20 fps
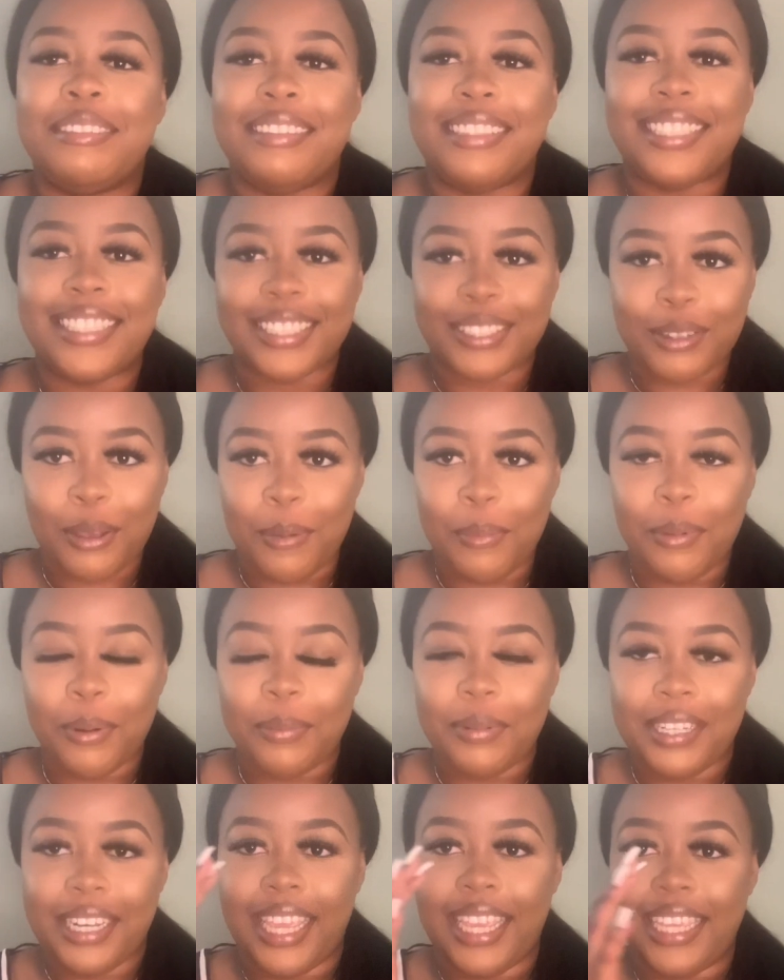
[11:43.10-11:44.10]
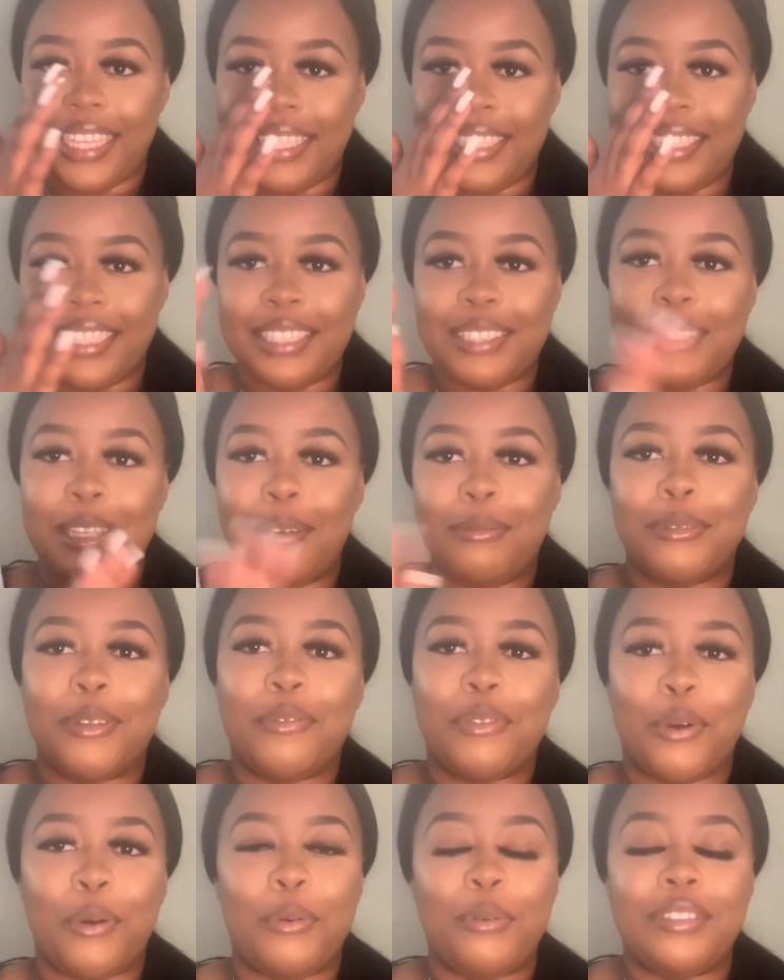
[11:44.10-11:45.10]
discombobulated in terms of
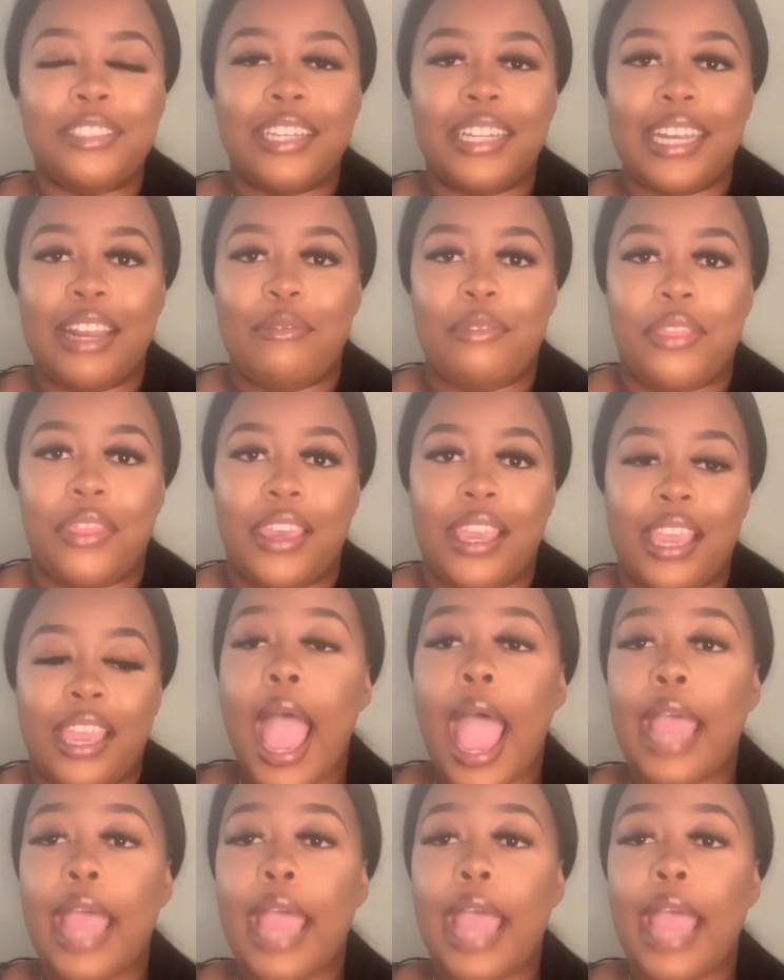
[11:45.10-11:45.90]
the order and everything.